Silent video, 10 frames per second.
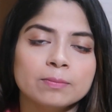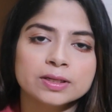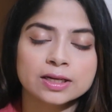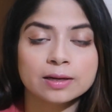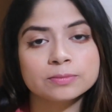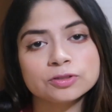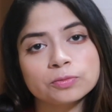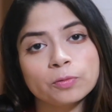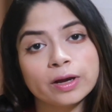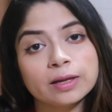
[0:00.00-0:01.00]
But
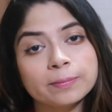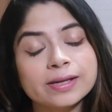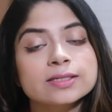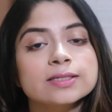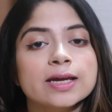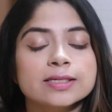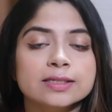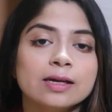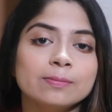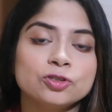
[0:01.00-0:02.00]
while I'm
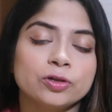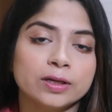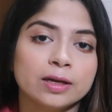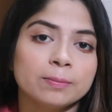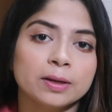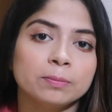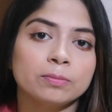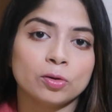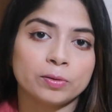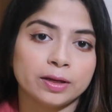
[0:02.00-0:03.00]
exercising, I'm drinking my
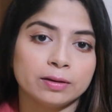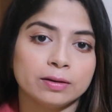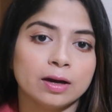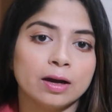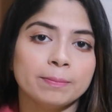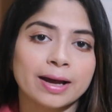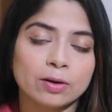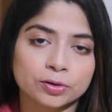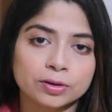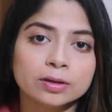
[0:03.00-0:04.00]
protein
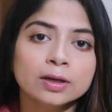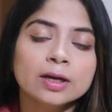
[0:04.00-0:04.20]
powder.